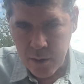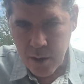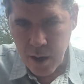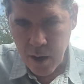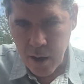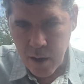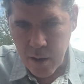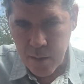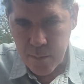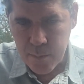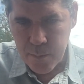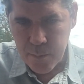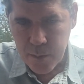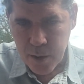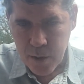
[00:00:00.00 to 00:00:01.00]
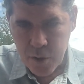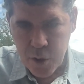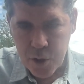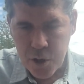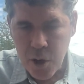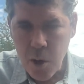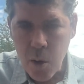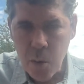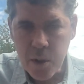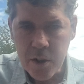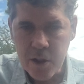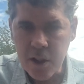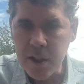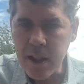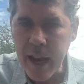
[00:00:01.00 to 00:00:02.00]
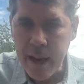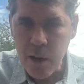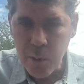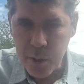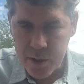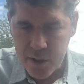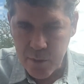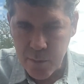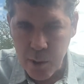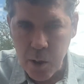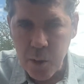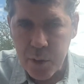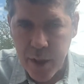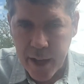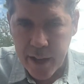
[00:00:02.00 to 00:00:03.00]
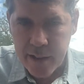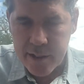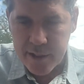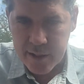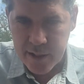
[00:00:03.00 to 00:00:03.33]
the tone and the language of both texts,